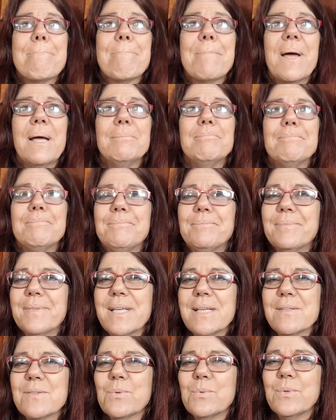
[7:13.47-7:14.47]
But
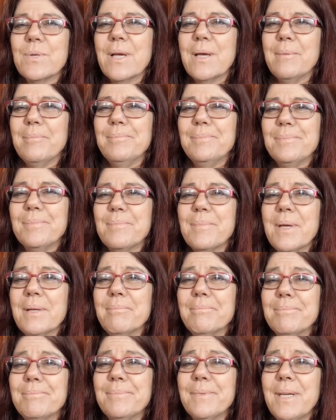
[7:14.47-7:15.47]
that's all done. But
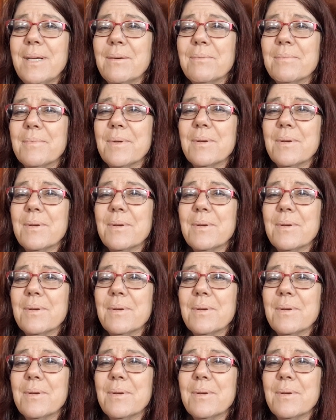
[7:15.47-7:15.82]
yeah,